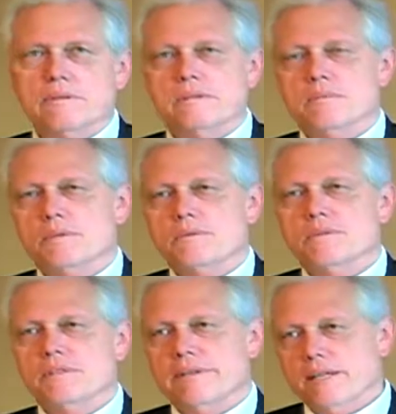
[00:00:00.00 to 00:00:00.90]
the
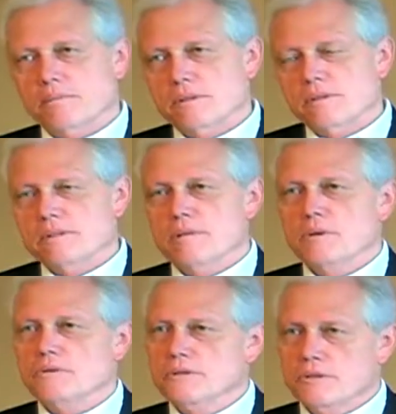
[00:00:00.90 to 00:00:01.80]
most available, and the
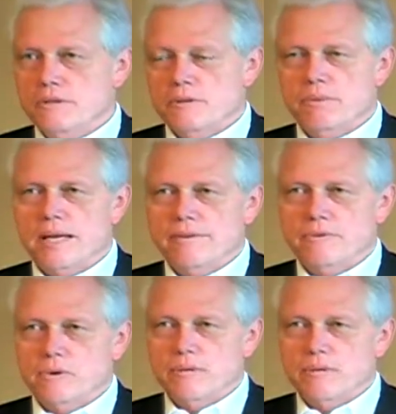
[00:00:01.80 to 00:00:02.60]
most secure platform.